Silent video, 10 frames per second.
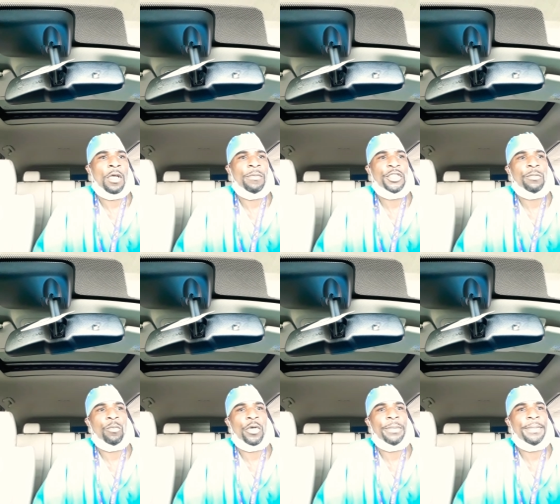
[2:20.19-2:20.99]
It's your
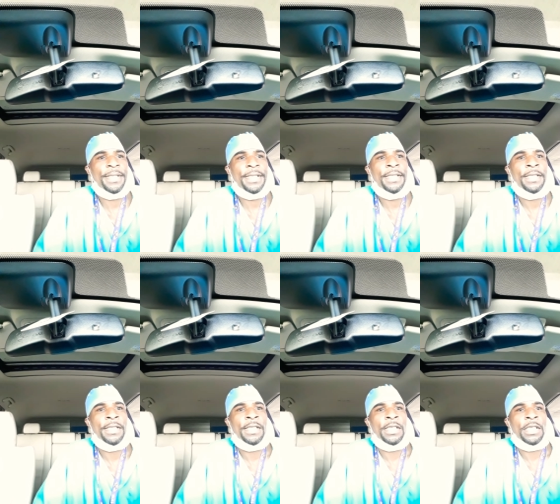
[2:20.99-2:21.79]
boy P,
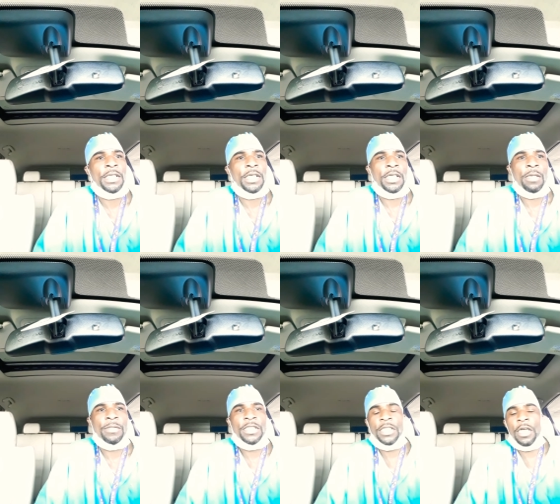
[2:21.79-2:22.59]
and I'm going
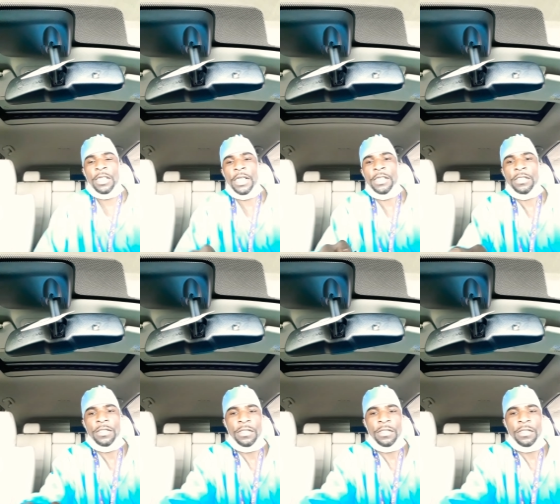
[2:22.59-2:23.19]
to see y'all later.